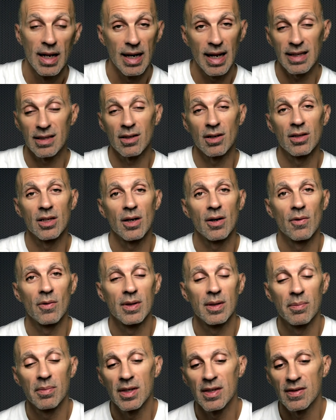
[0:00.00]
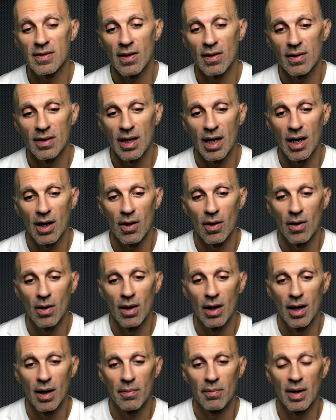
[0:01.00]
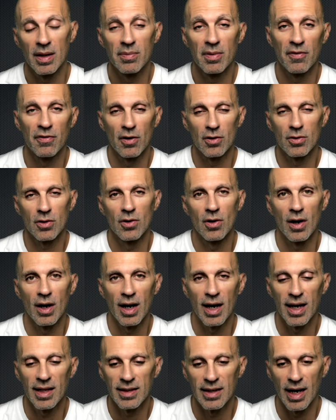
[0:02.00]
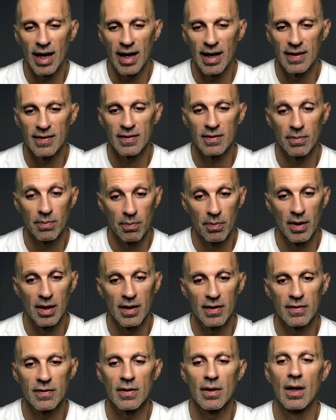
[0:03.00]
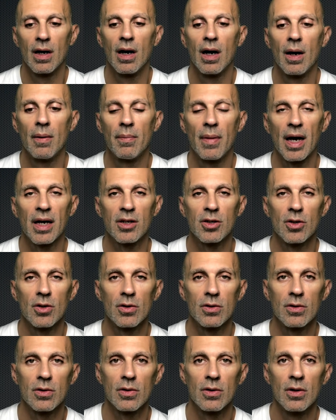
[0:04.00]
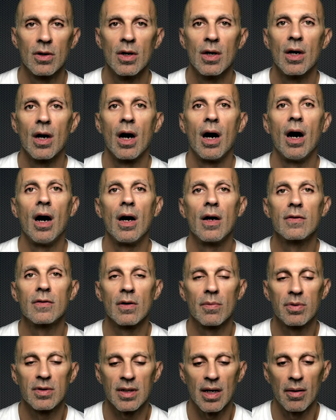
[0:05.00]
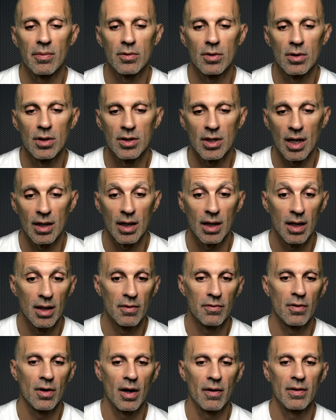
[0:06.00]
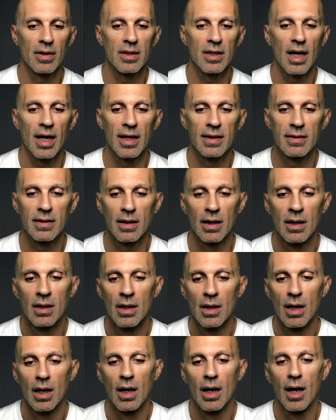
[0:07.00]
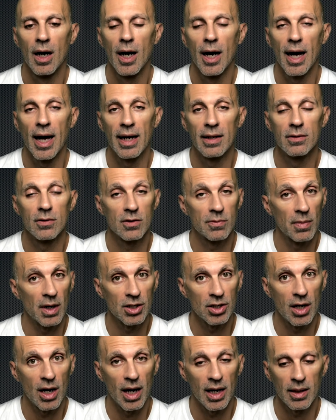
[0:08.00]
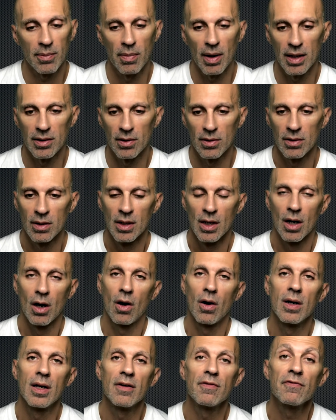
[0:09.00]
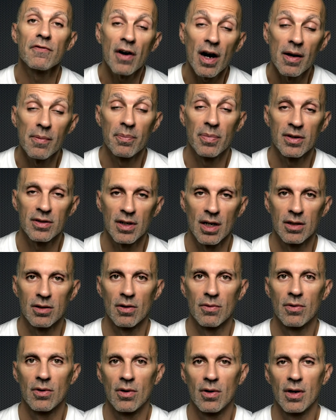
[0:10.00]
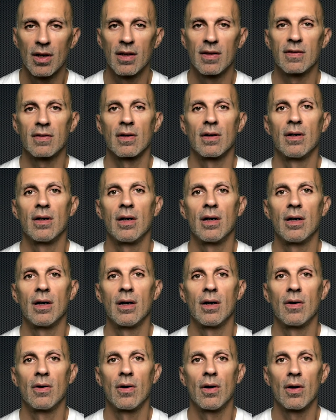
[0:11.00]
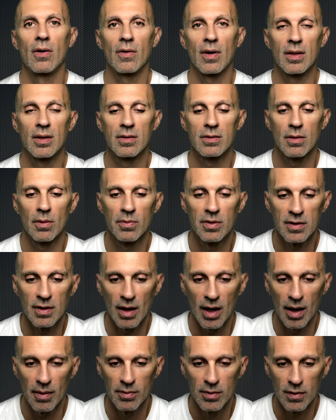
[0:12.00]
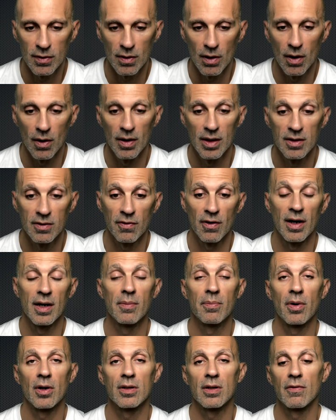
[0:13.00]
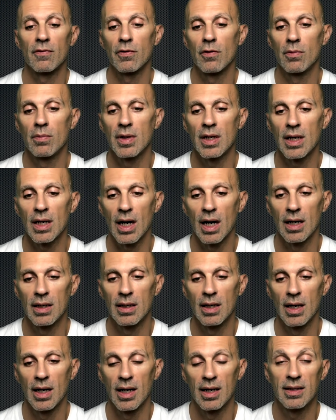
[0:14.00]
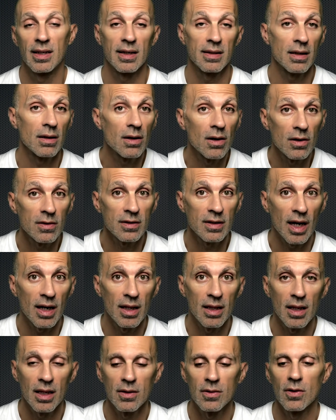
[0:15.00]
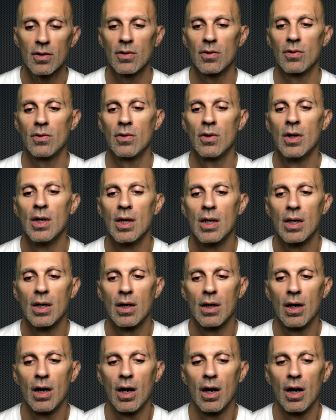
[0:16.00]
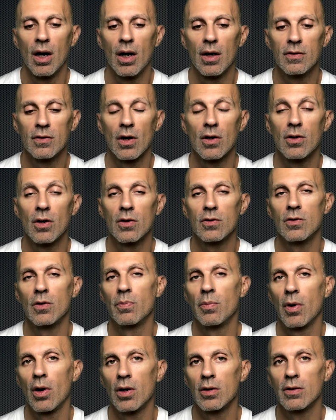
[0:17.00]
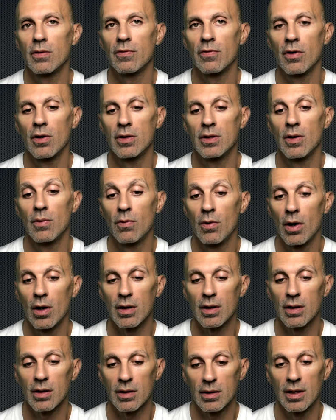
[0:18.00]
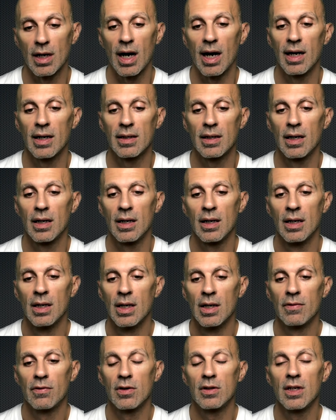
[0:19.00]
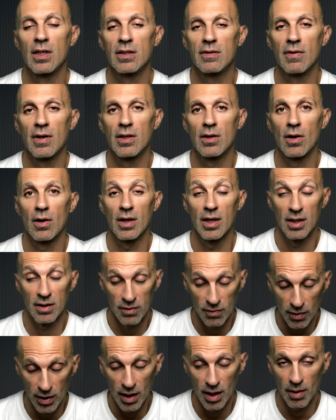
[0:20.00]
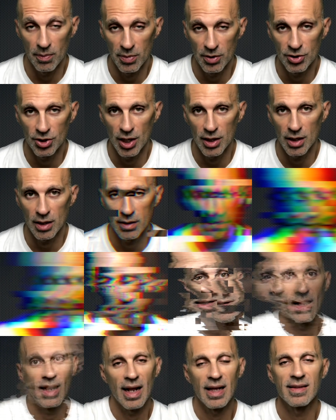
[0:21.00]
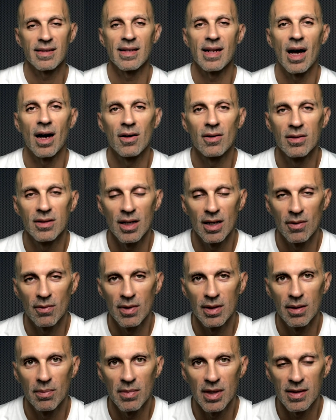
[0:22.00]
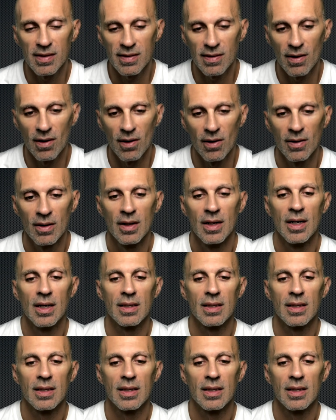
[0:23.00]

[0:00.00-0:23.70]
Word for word: Let's continue with the midsole now, but before to go ahead, guys, please make sure to subscribe to the channel if you haven't yet, and to smash the like button. Only 5% of you is already subscribed, so it's very important for me, and it doesn't cost anything to you, so your support for the work done for this video is really appreciated. Let's now continue with the midsole.